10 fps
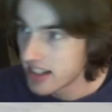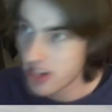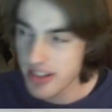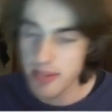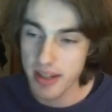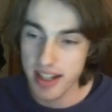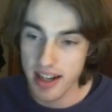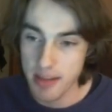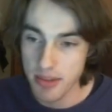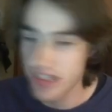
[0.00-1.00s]
Not something
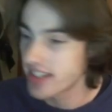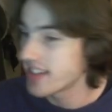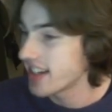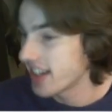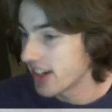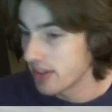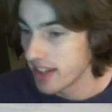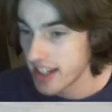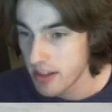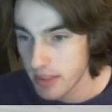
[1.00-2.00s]
I'm used to seeing over here,